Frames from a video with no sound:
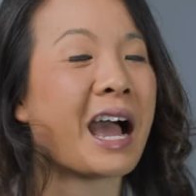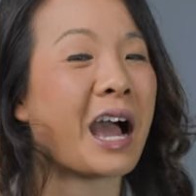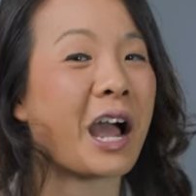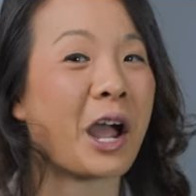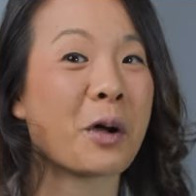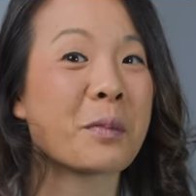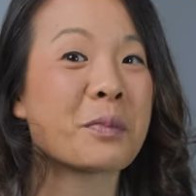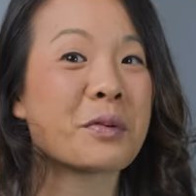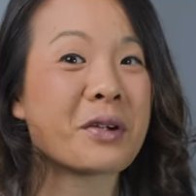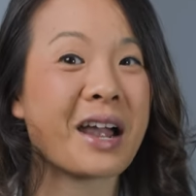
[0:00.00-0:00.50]
I
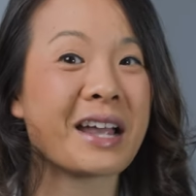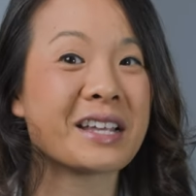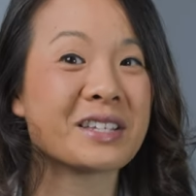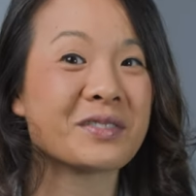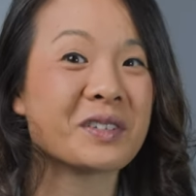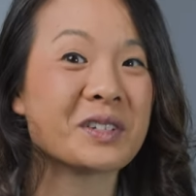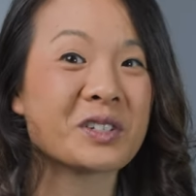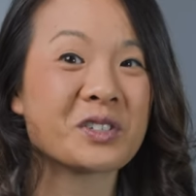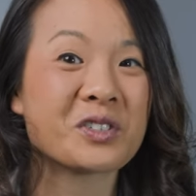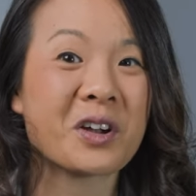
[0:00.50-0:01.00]
hope your eyes
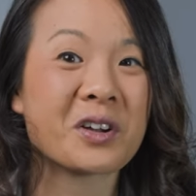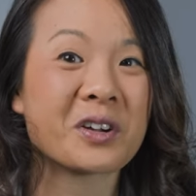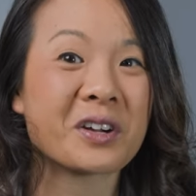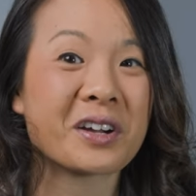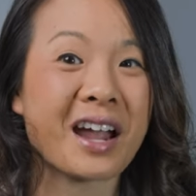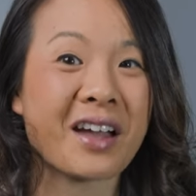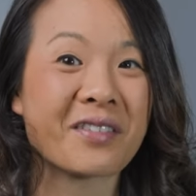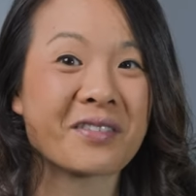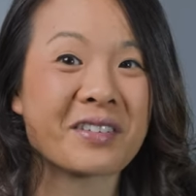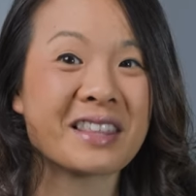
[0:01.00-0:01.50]
feel stronger
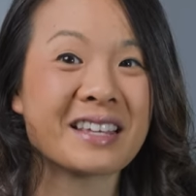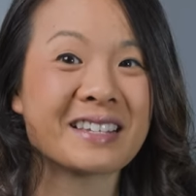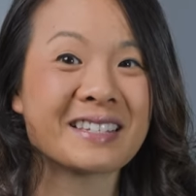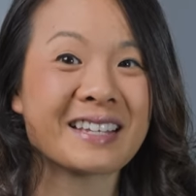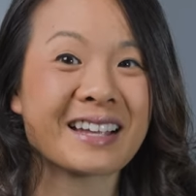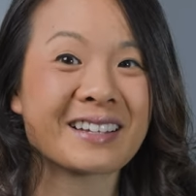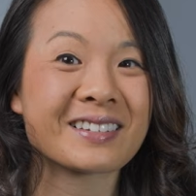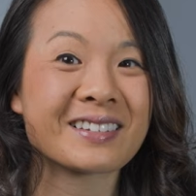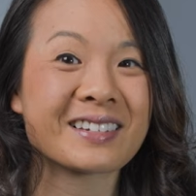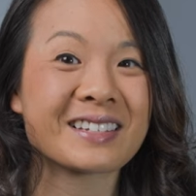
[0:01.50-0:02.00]
after this
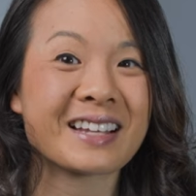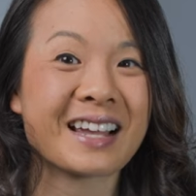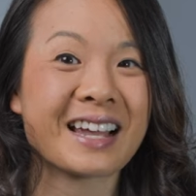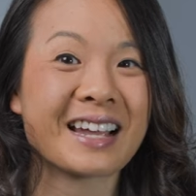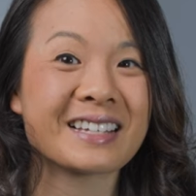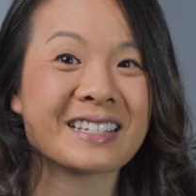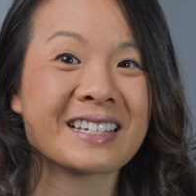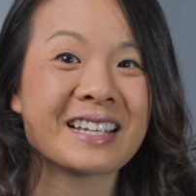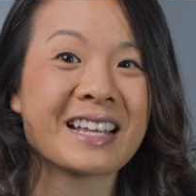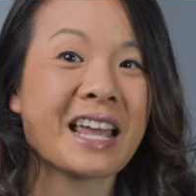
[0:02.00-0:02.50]

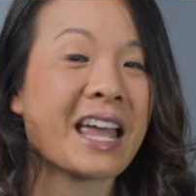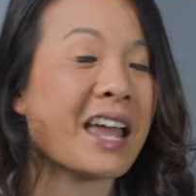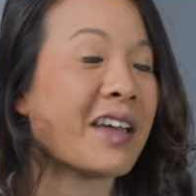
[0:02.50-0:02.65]
exercise.